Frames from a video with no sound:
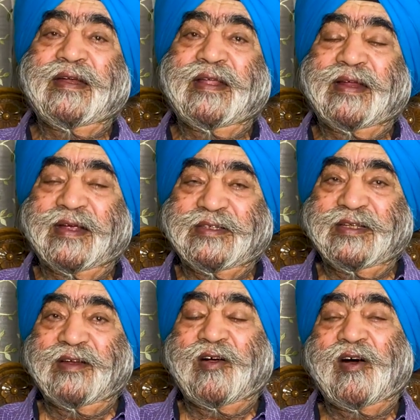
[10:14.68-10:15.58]

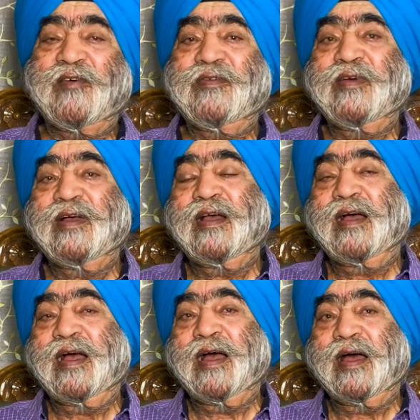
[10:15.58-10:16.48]
direction of
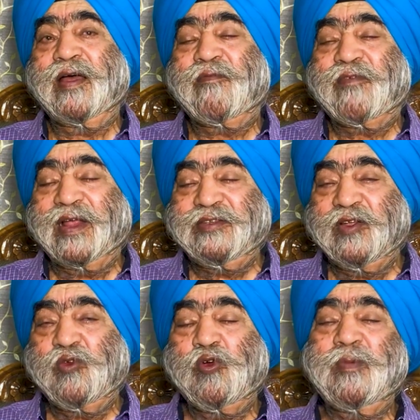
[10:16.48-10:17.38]
fresh
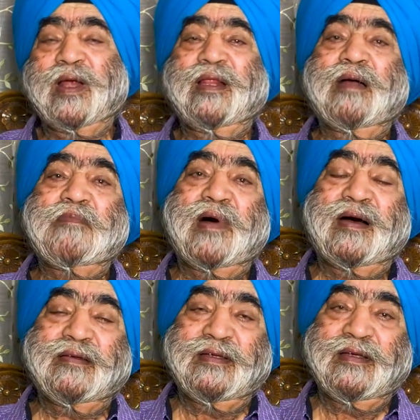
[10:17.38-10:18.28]
recruitment in the
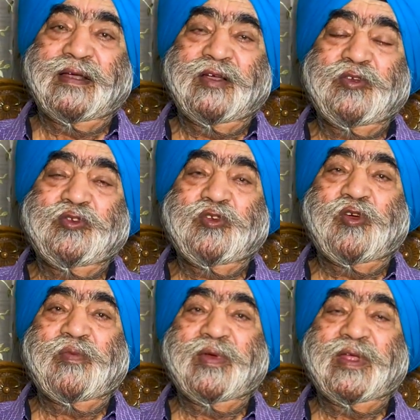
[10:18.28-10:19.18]
party,
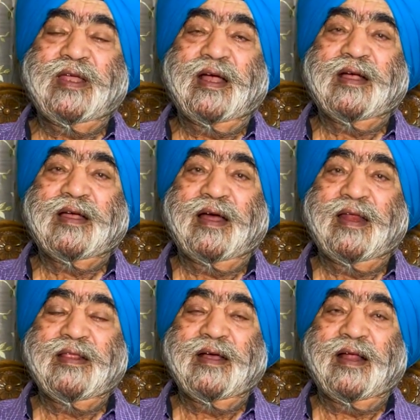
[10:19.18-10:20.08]
Shiromani
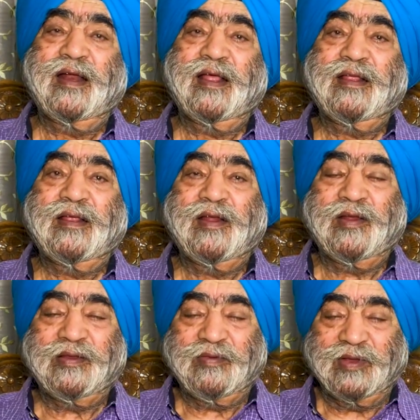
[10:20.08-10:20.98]
Akali Dal,
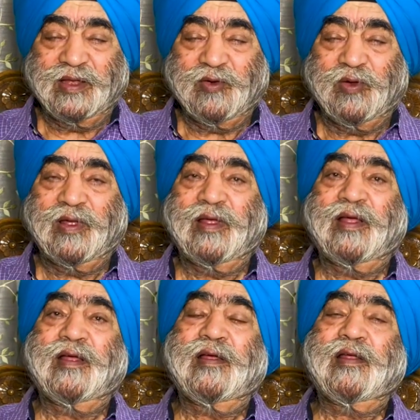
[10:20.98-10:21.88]

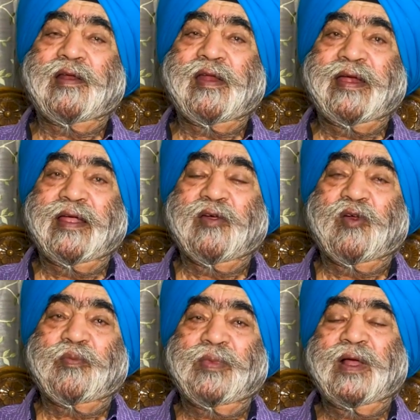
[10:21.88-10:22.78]
the leading
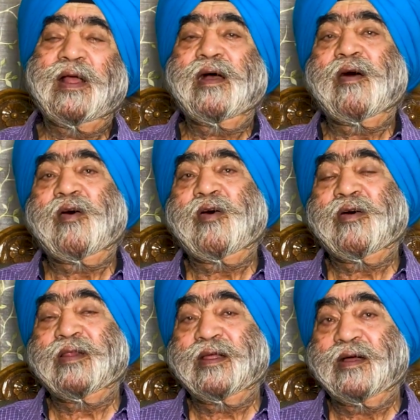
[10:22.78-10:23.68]
group
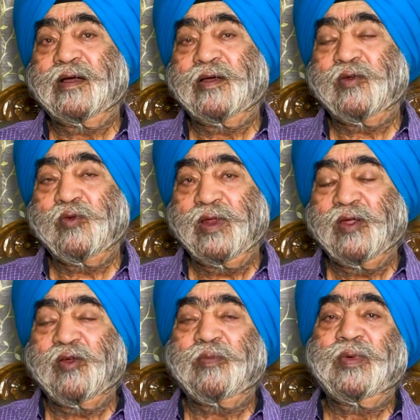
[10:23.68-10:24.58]
or the ruling
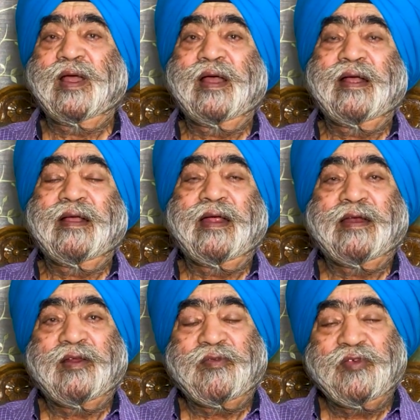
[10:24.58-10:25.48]
group, it
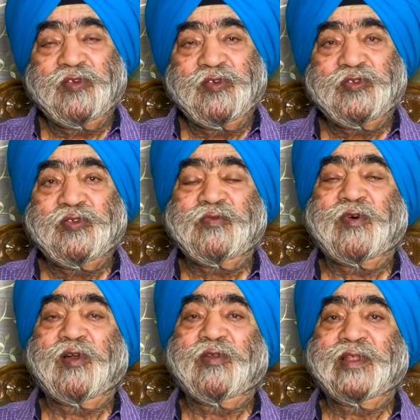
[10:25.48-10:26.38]
refused to
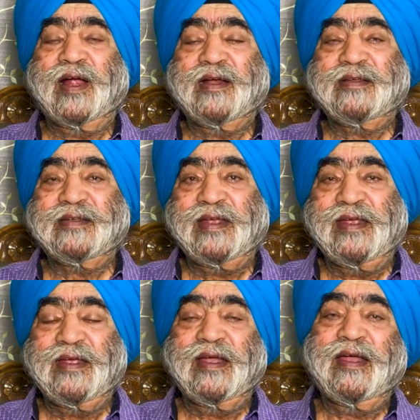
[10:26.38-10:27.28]
follow that,
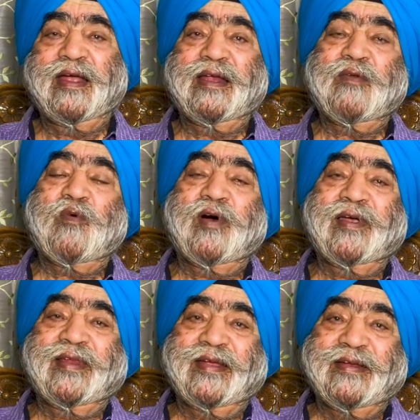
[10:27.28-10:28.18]
saying it
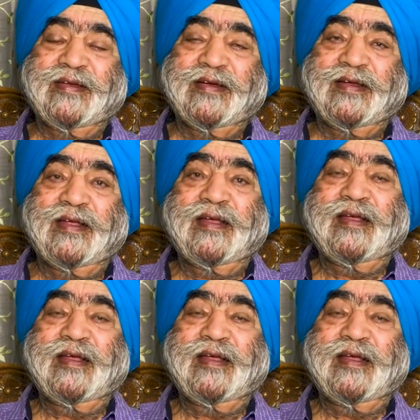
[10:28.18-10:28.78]
violated